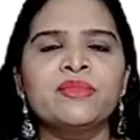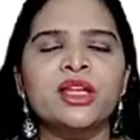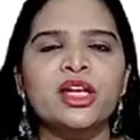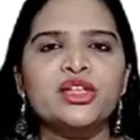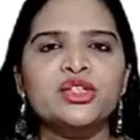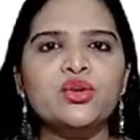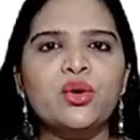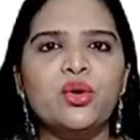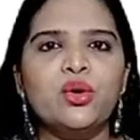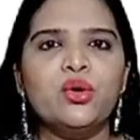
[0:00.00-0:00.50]

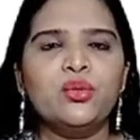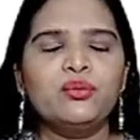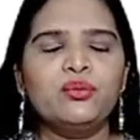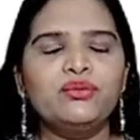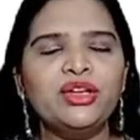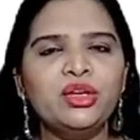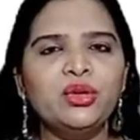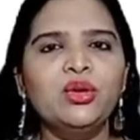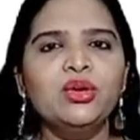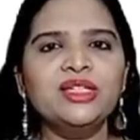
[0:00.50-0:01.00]
So we
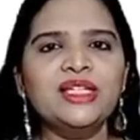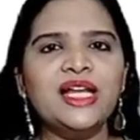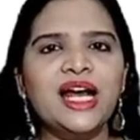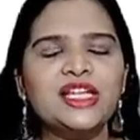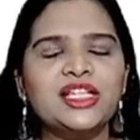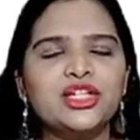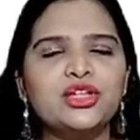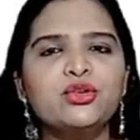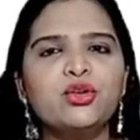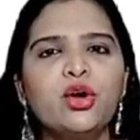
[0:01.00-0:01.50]
know
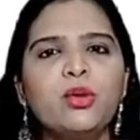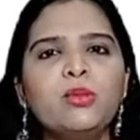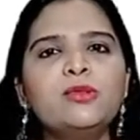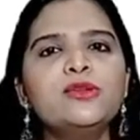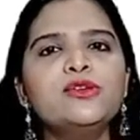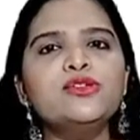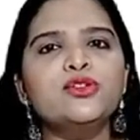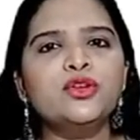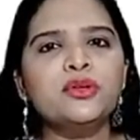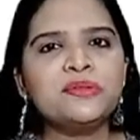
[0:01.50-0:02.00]
that
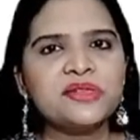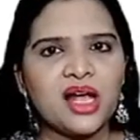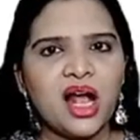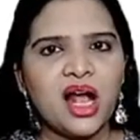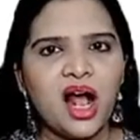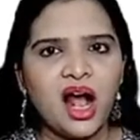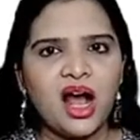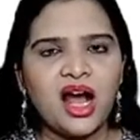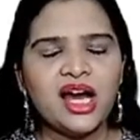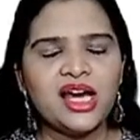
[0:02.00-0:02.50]
chromosomes
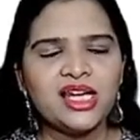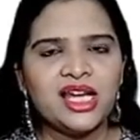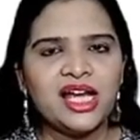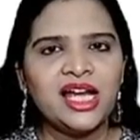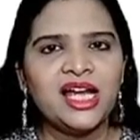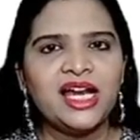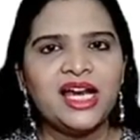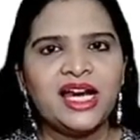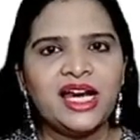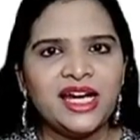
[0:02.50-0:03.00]
are
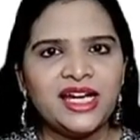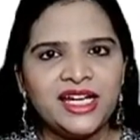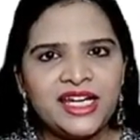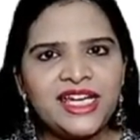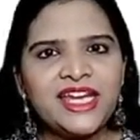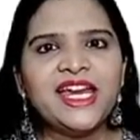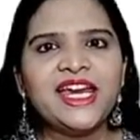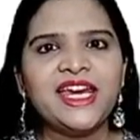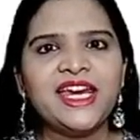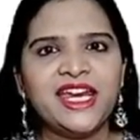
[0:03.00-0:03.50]

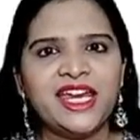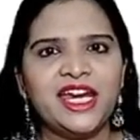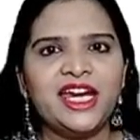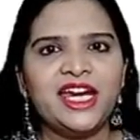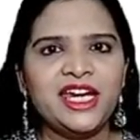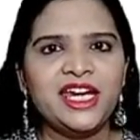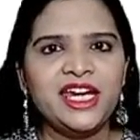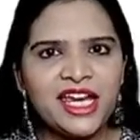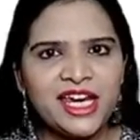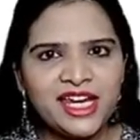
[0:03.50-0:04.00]

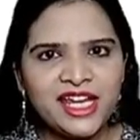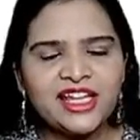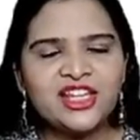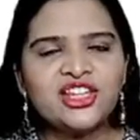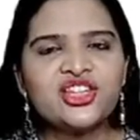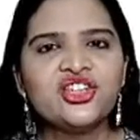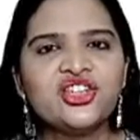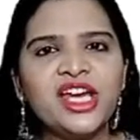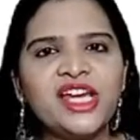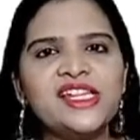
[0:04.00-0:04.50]
DNA
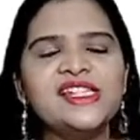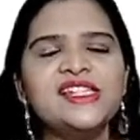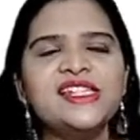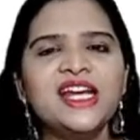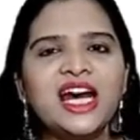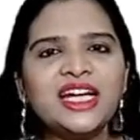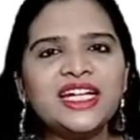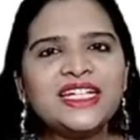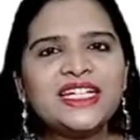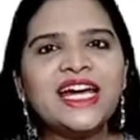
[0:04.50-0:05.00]
chains. They
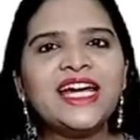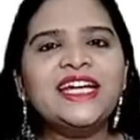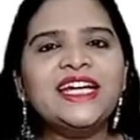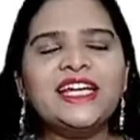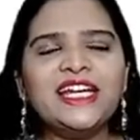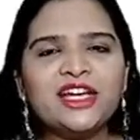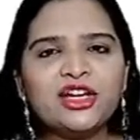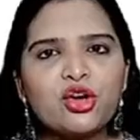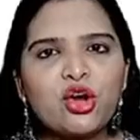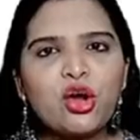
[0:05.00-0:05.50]
are
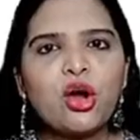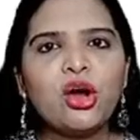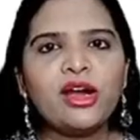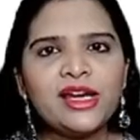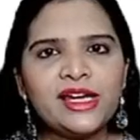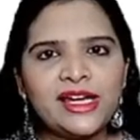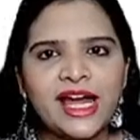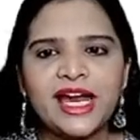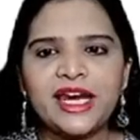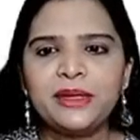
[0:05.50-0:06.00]
tightly
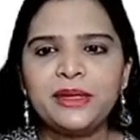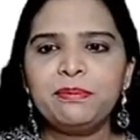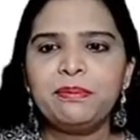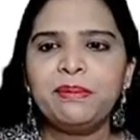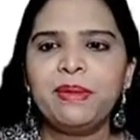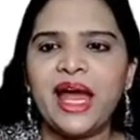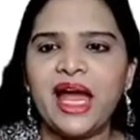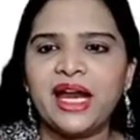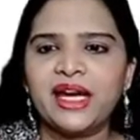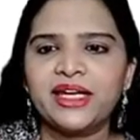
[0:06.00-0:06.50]
coiled and
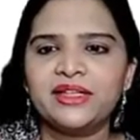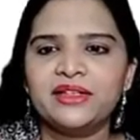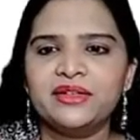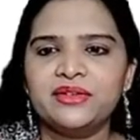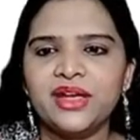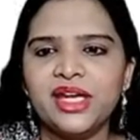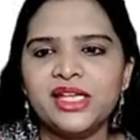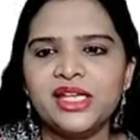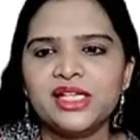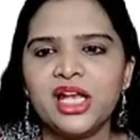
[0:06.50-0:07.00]
packed,
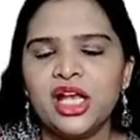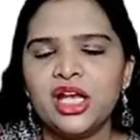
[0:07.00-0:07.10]
right?